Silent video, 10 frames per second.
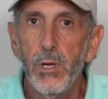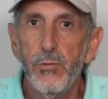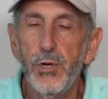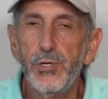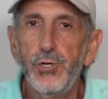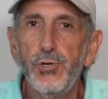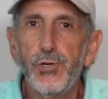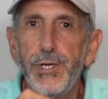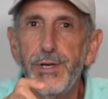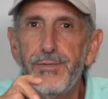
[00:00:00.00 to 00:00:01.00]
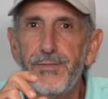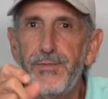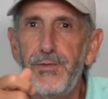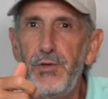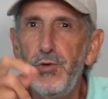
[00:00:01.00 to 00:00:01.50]
there's usually a
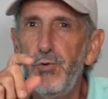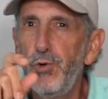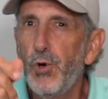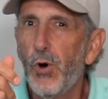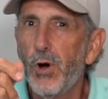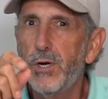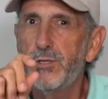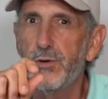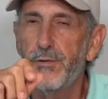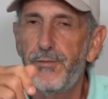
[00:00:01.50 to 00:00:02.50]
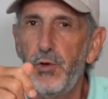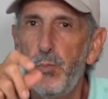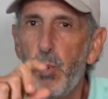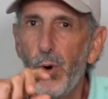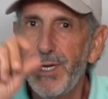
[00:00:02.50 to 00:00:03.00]
few yards or a few
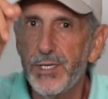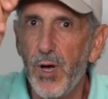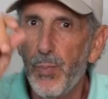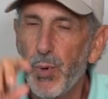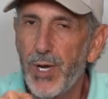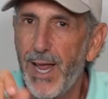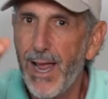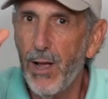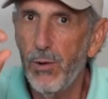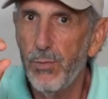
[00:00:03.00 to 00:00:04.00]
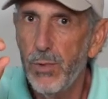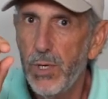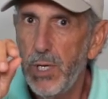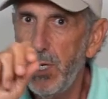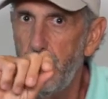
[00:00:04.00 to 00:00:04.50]
points up or down
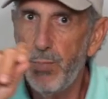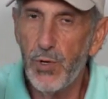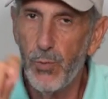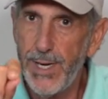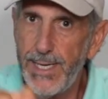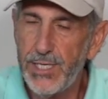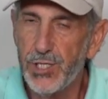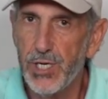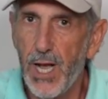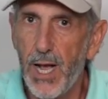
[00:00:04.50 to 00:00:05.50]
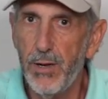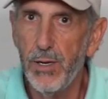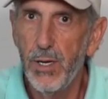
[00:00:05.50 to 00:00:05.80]
in between each shot.